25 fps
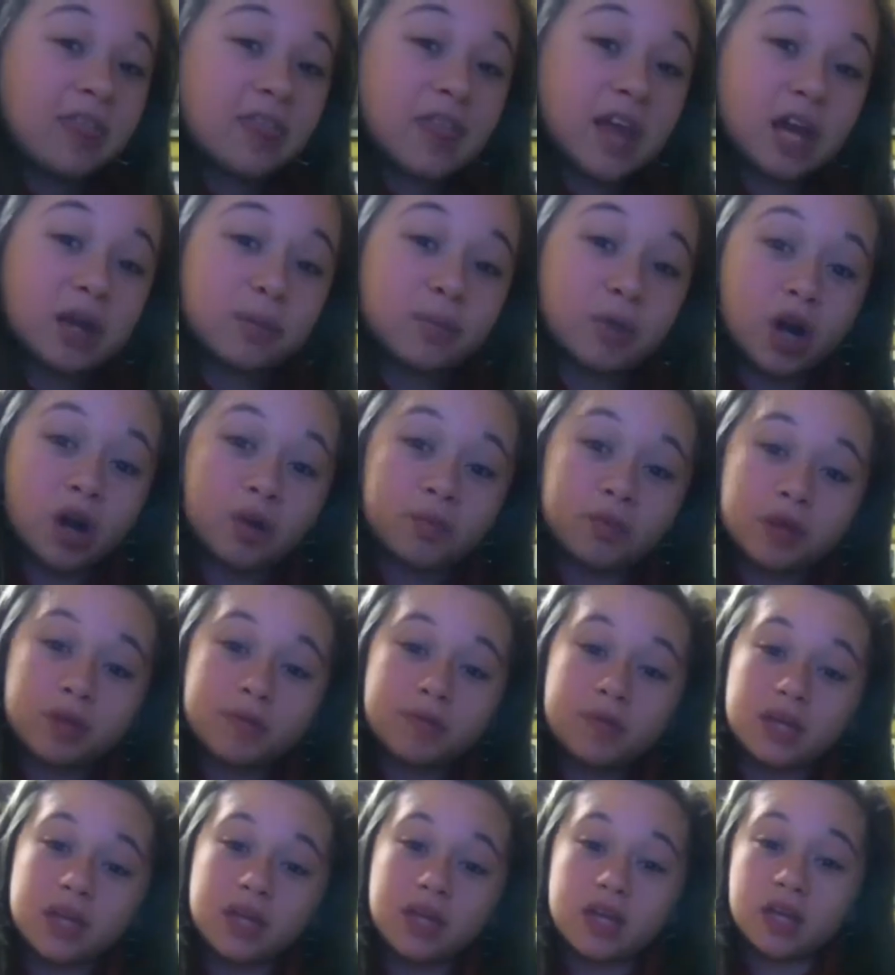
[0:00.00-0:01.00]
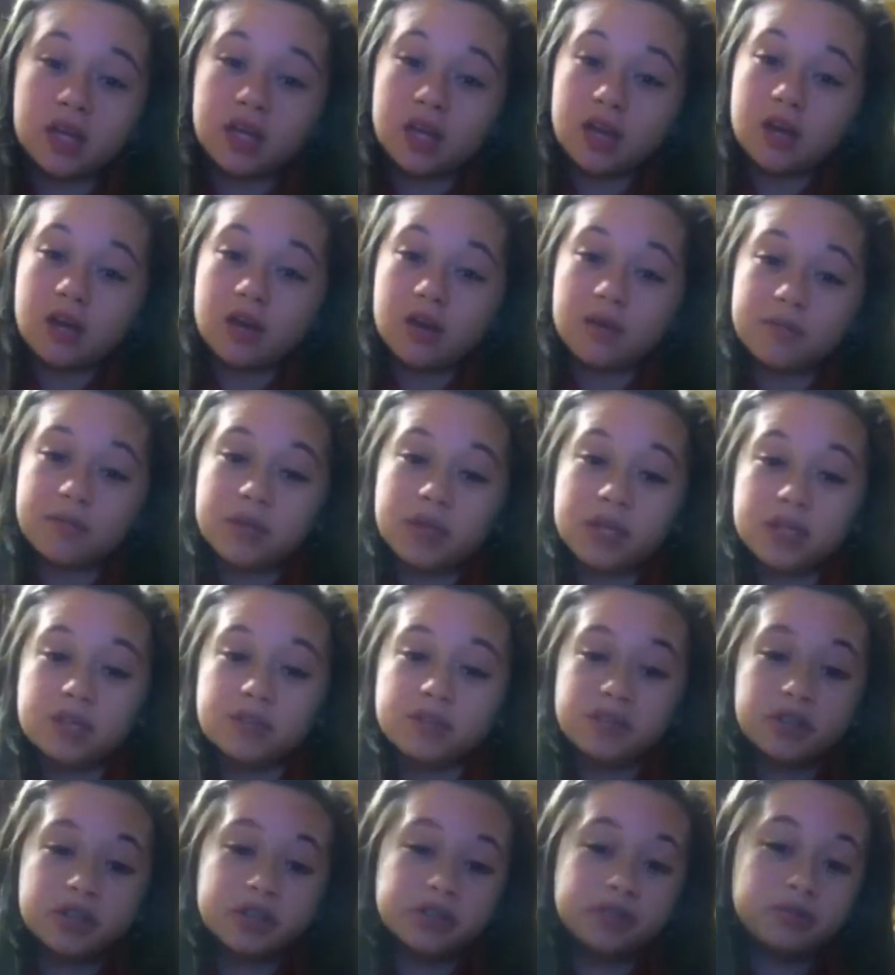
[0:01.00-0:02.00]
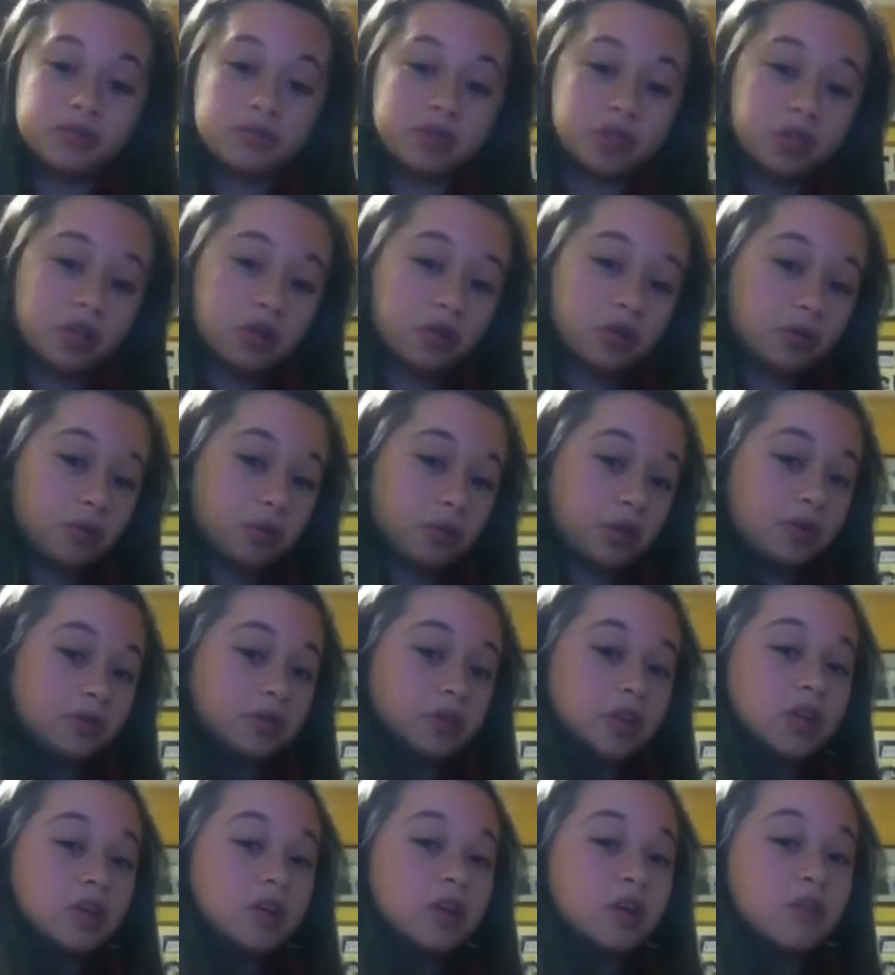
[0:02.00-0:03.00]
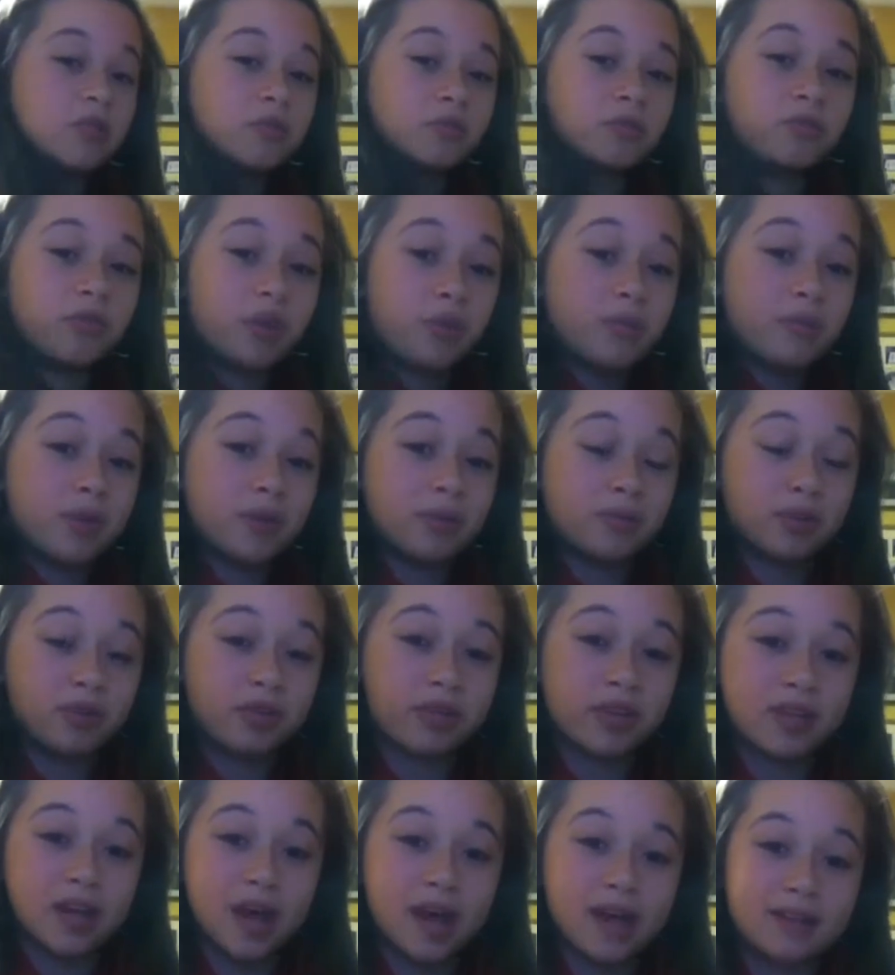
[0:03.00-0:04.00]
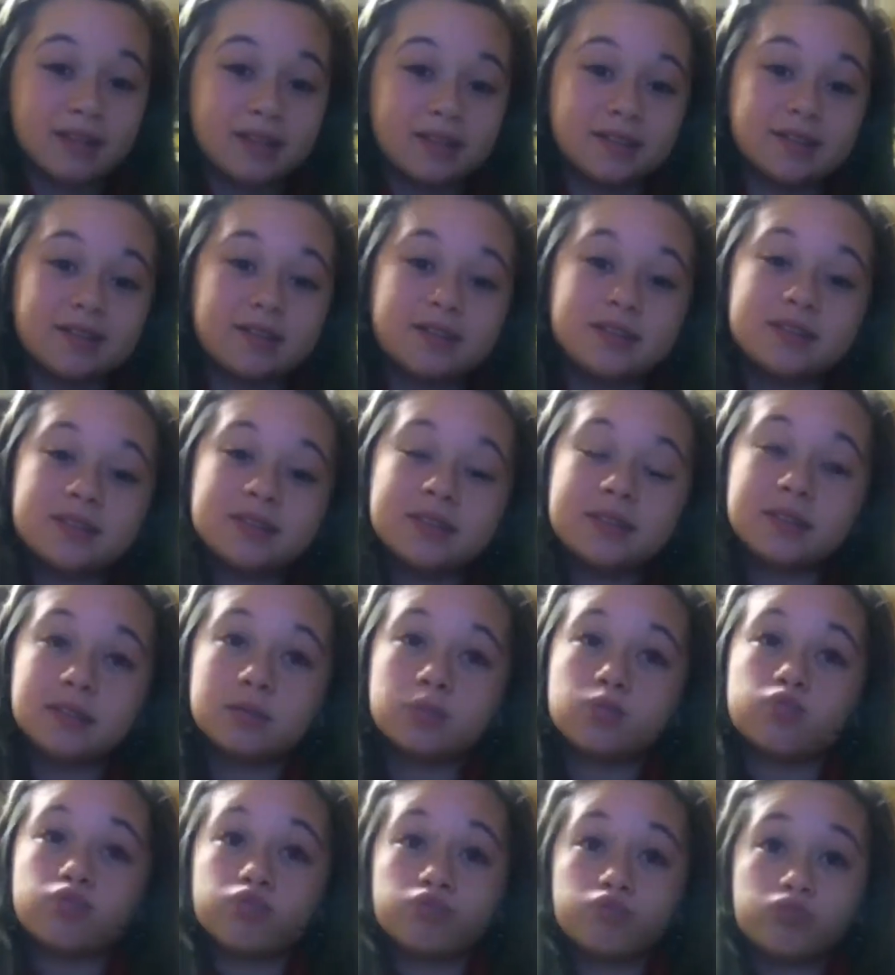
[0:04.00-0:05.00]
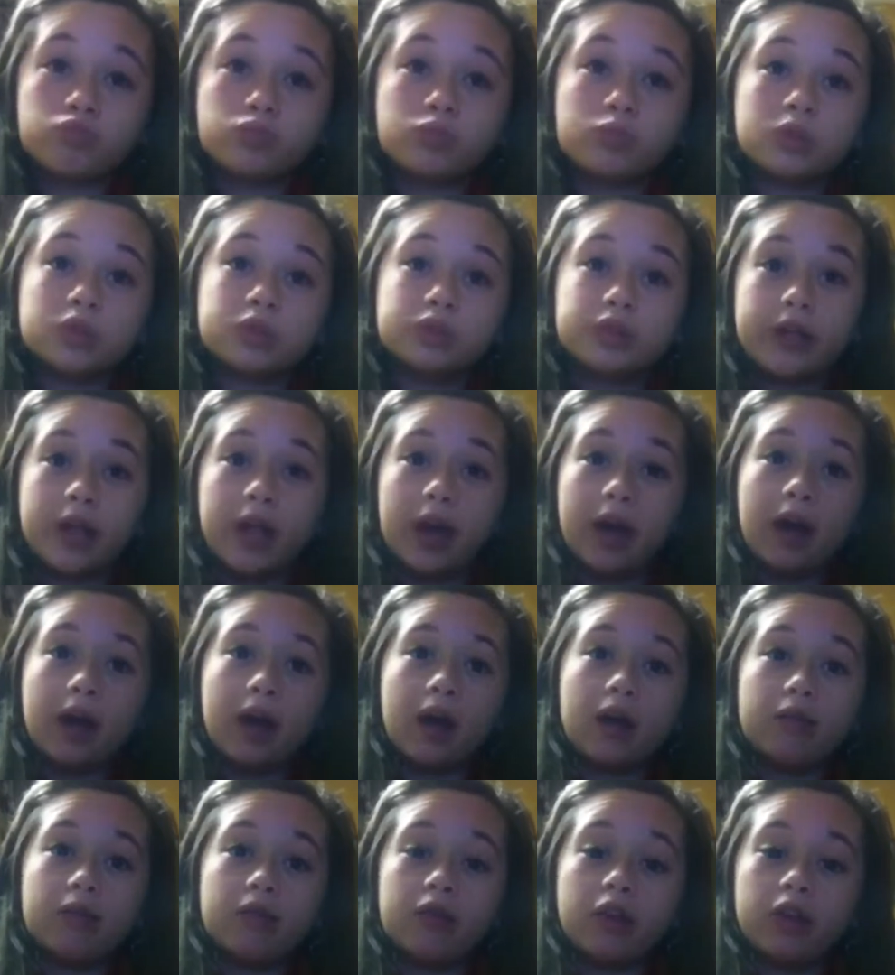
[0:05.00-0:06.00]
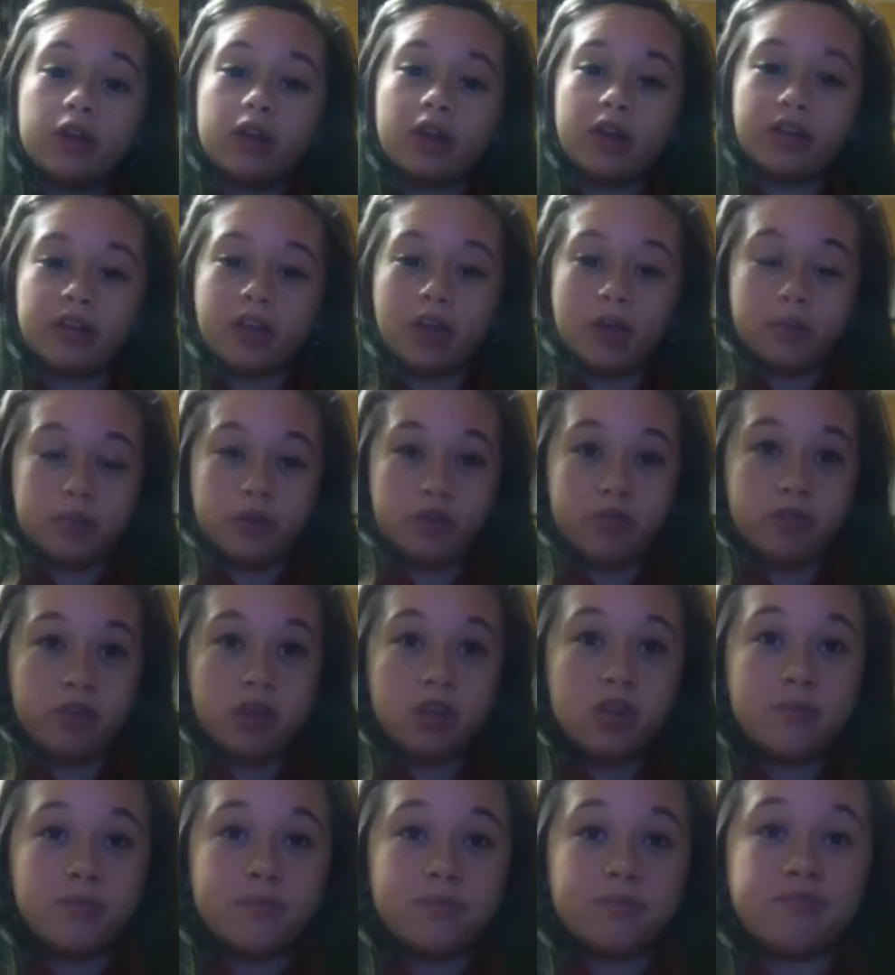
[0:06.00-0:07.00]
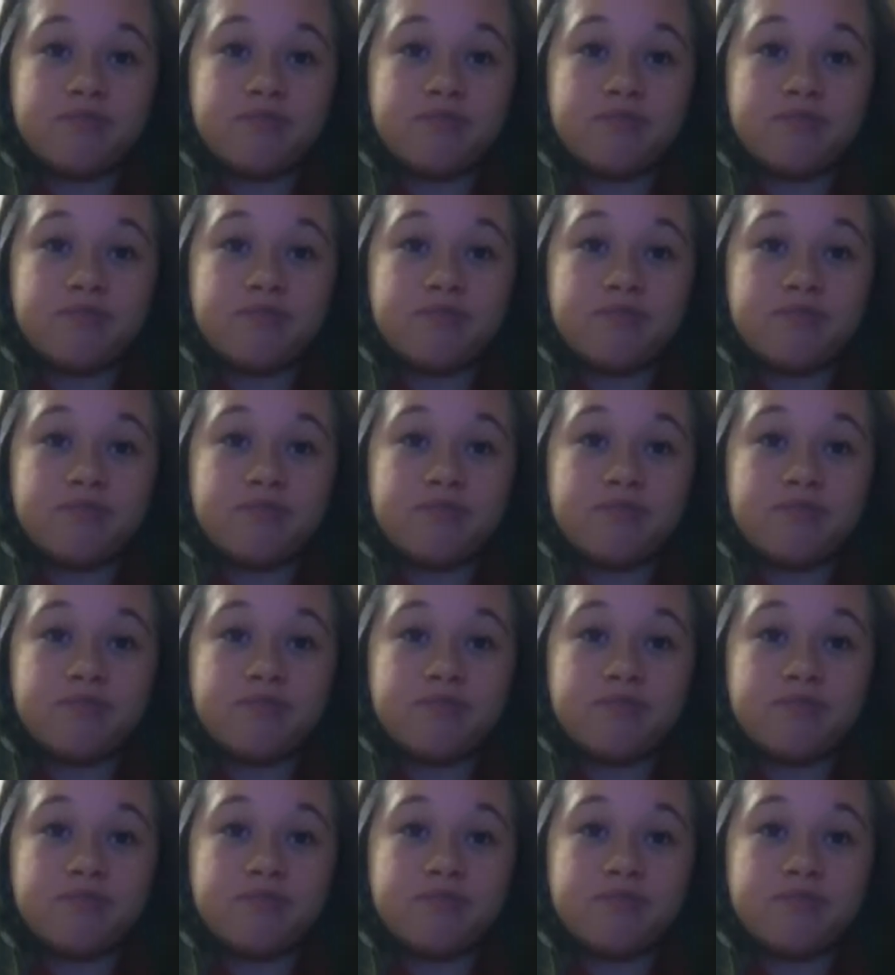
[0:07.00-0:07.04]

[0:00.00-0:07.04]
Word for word: That'd probably be, um, it's this really old movie called Remember the Titans. So yeah, I really like that movie.